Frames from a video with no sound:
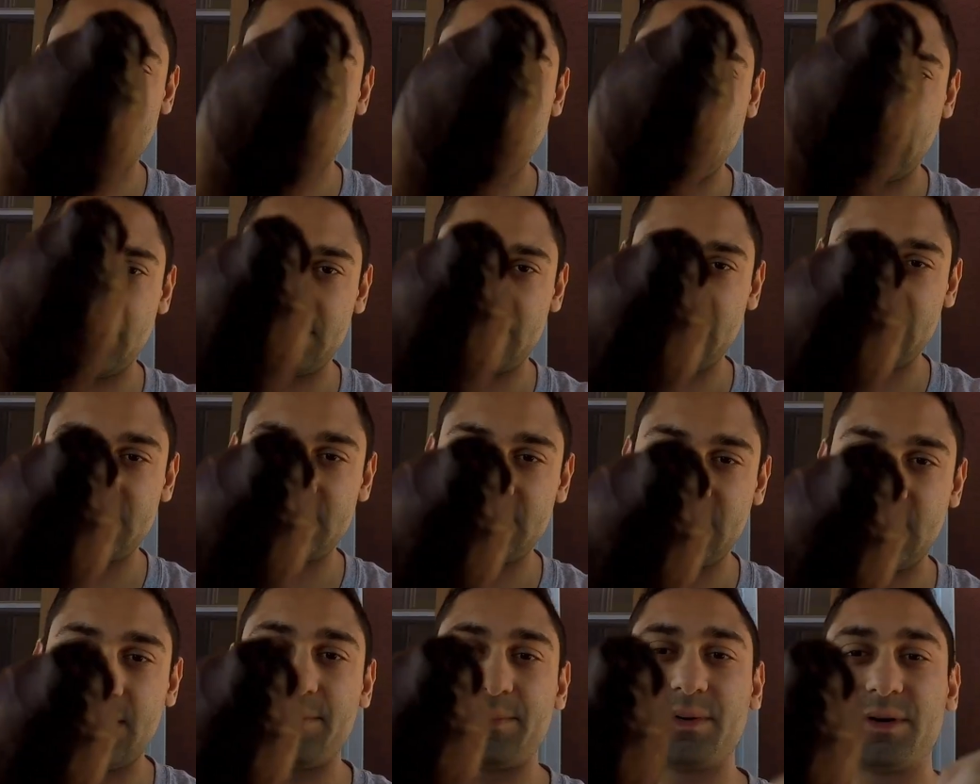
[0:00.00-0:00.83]
These
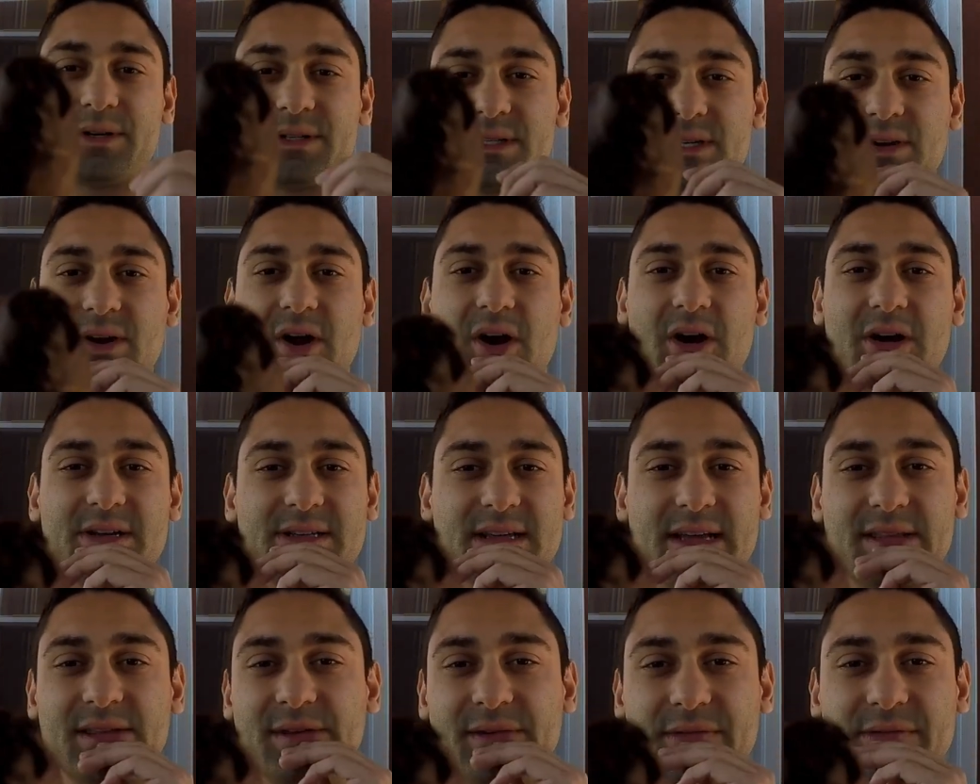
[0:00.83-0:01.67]
tapered cigars
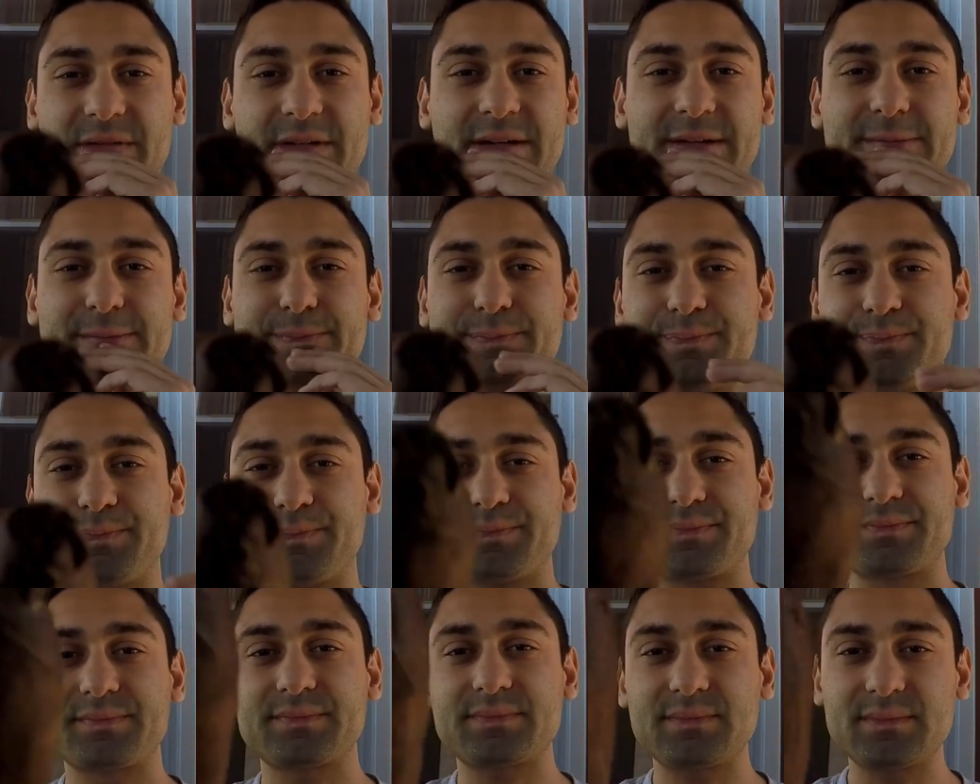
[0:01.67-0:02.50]
at the foot
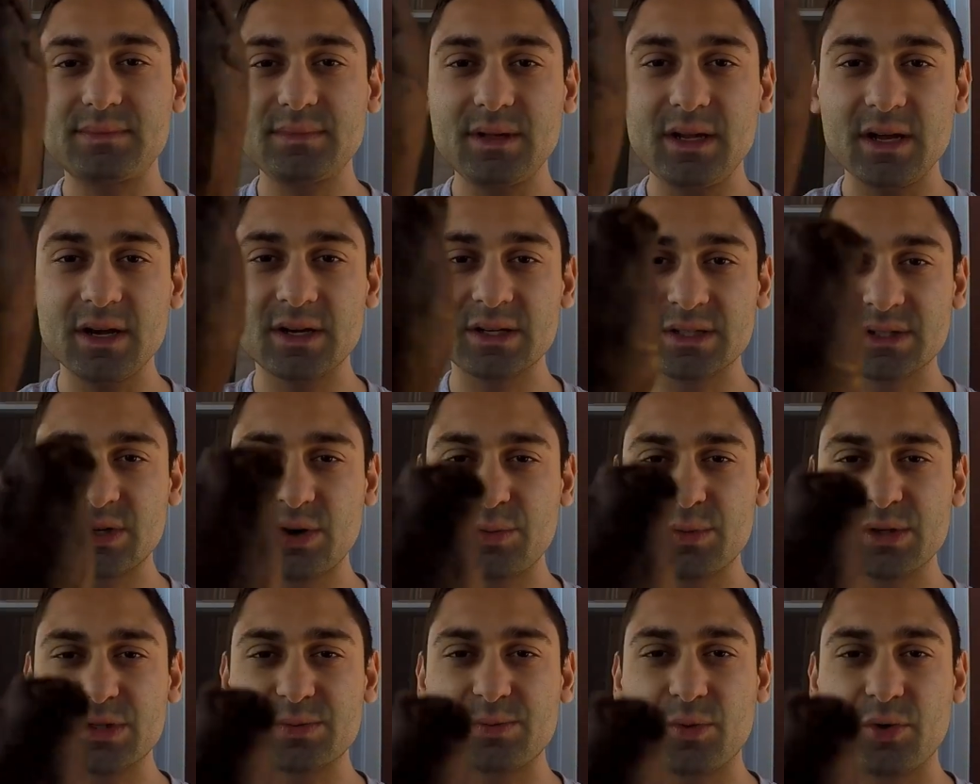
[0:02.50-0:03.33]
are so
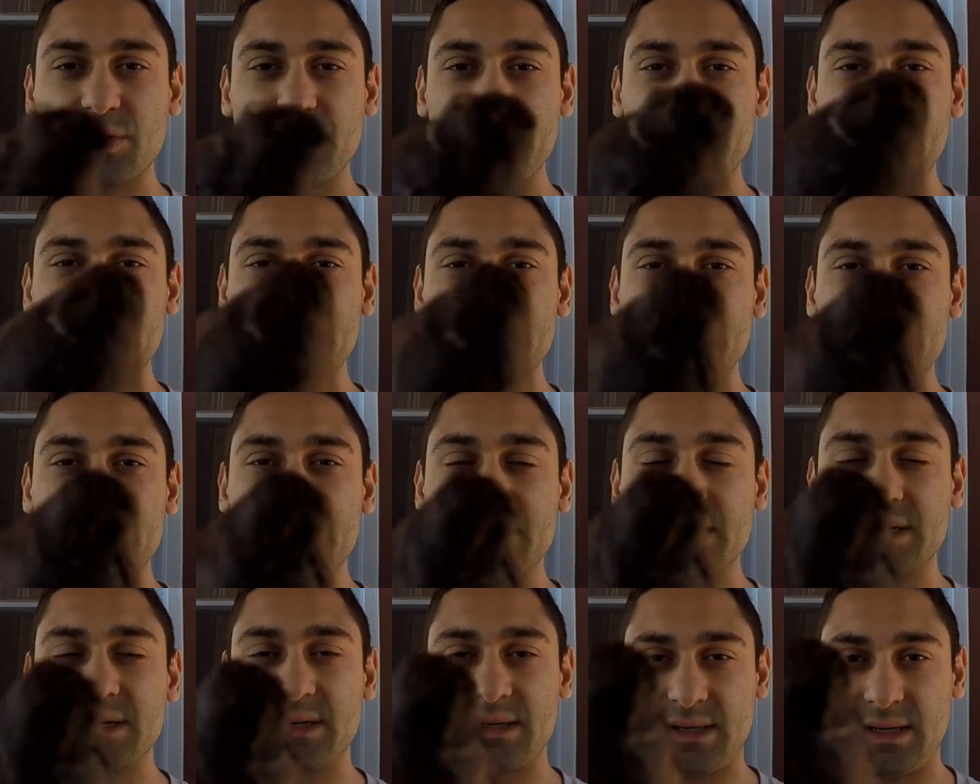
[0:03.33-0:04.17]
much more
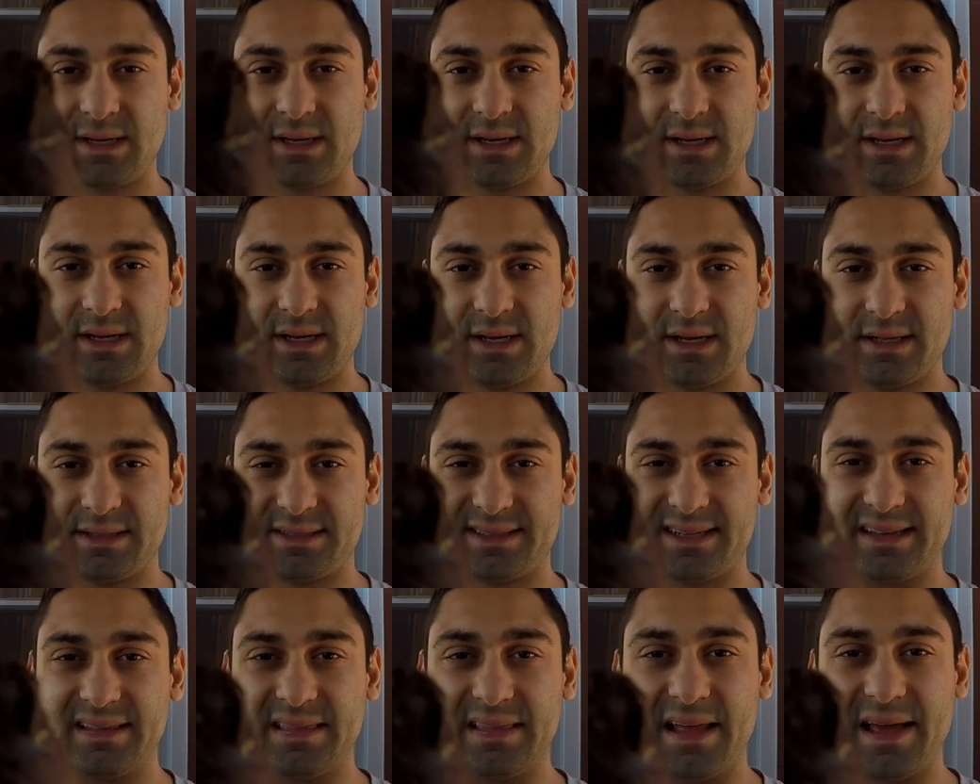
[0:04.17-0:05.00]
easier
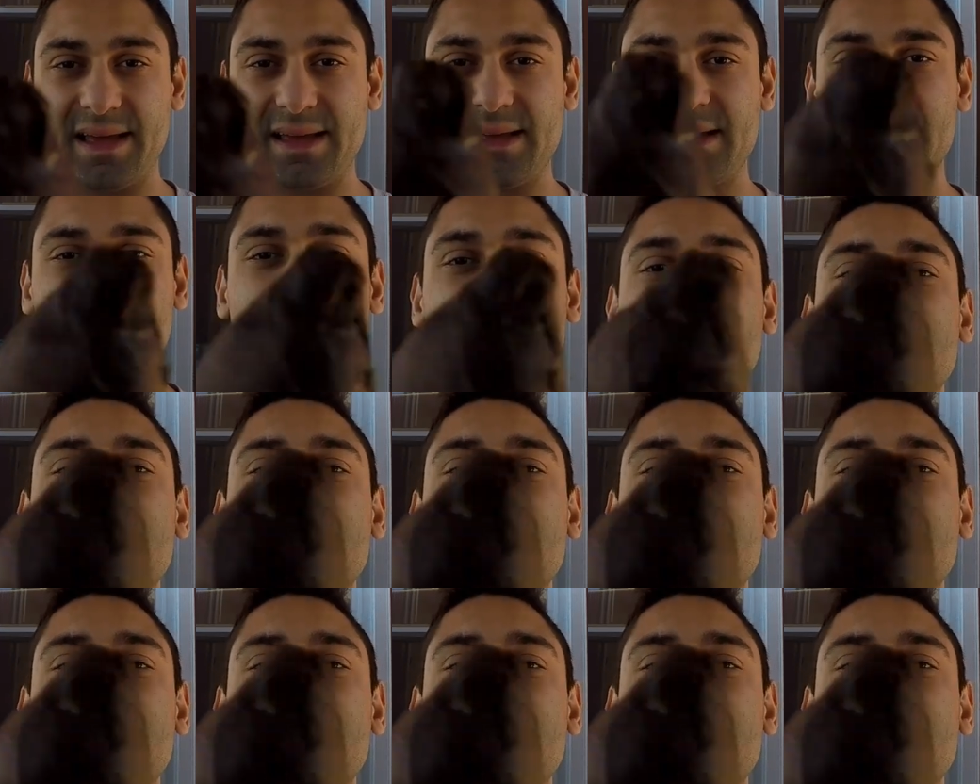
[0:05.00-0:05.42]
to light,